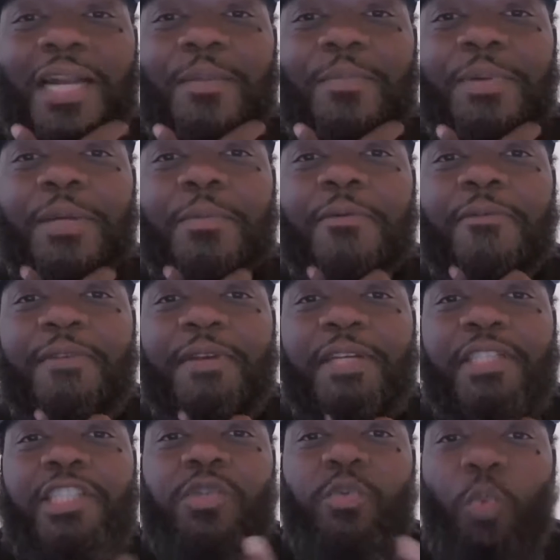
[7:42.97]
And a lot of people
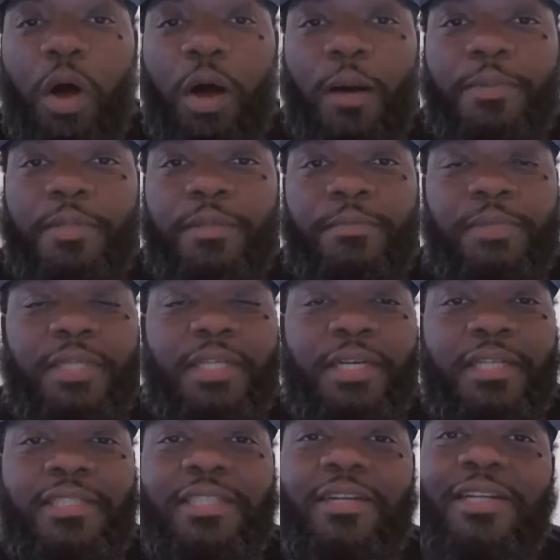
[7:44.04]
feel swamped
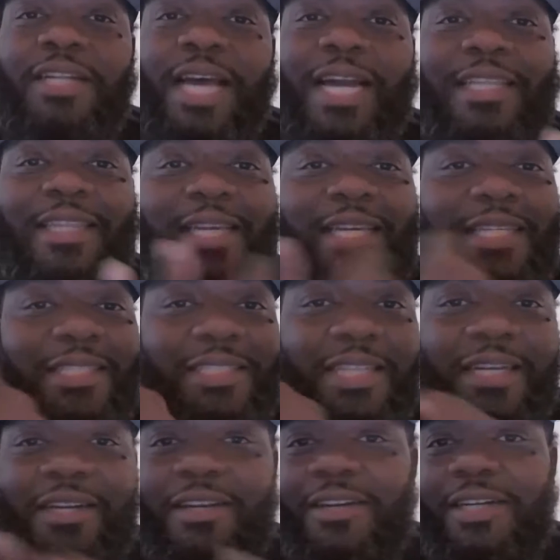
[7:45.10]
because there are a lot of
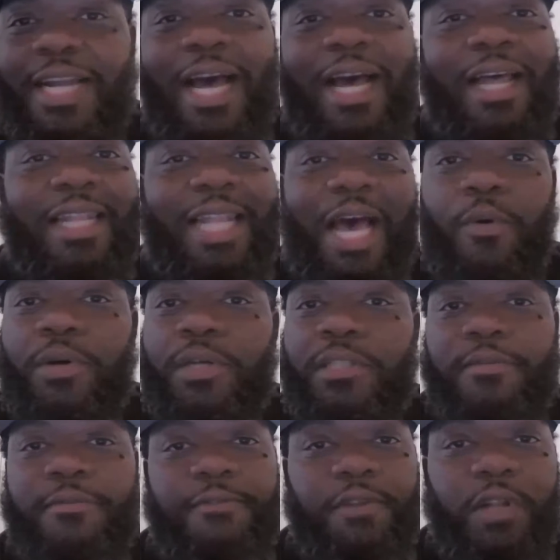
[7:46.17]
things that they're not
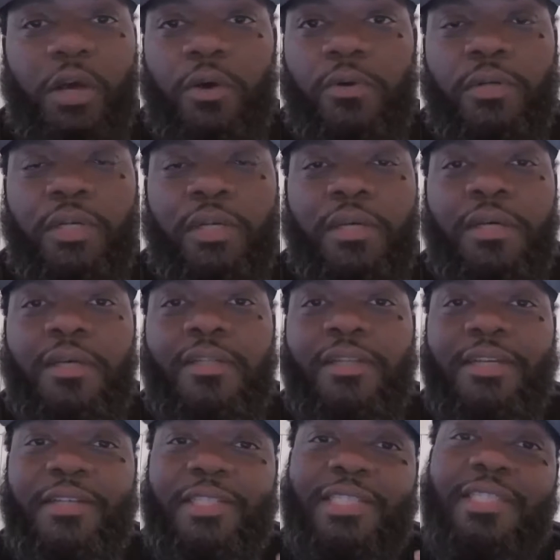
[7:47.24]
allowing to flow.
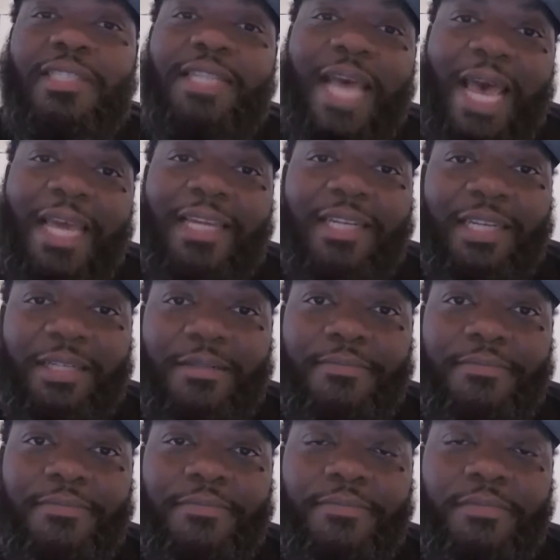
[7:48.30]
They're
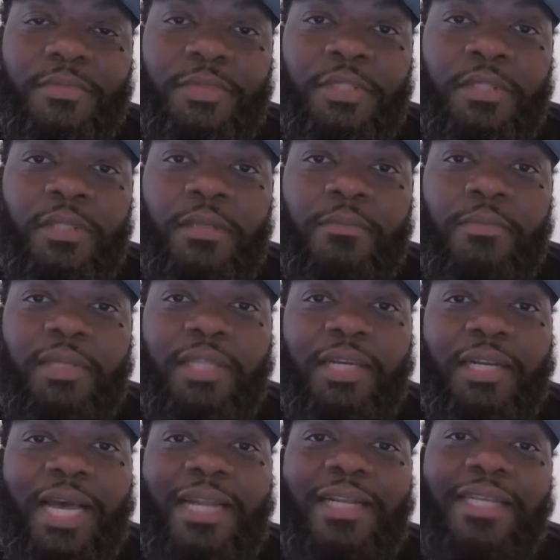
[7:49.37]
stagnant,
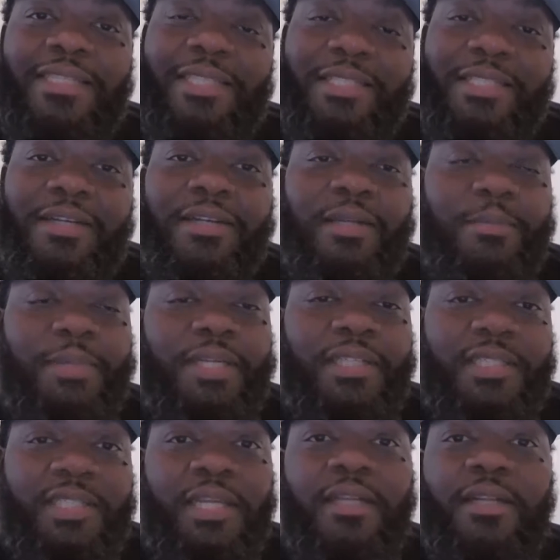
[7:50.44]
but they're not
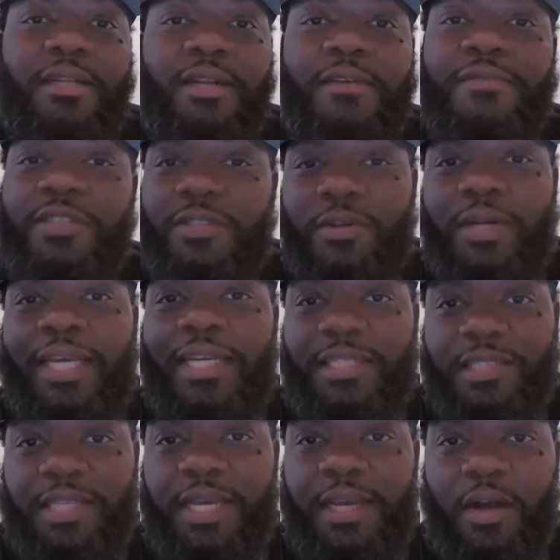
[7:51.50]
necessarily being still enough so
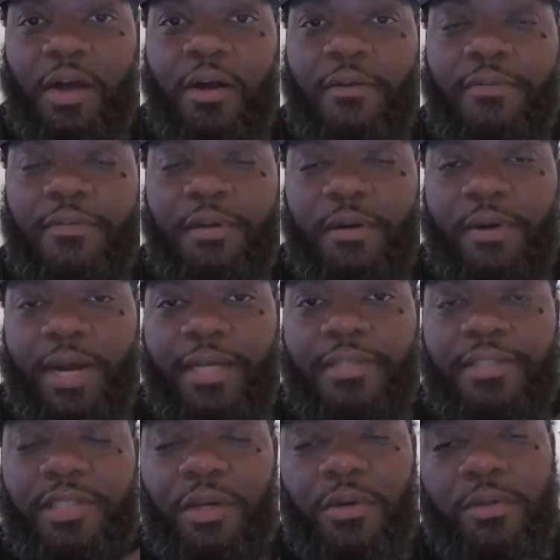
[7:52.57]
they can take off. All
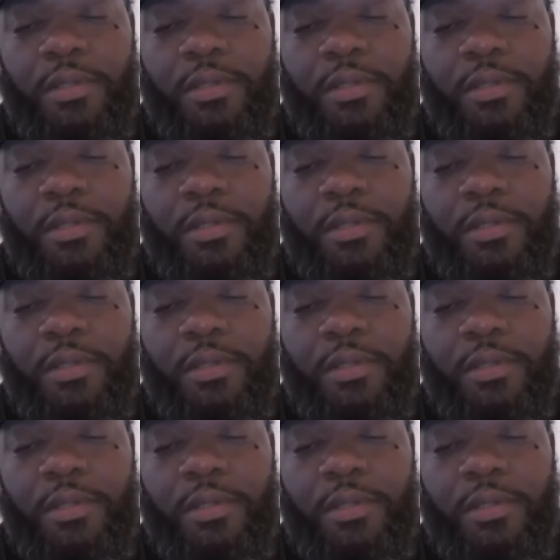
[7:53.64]
right.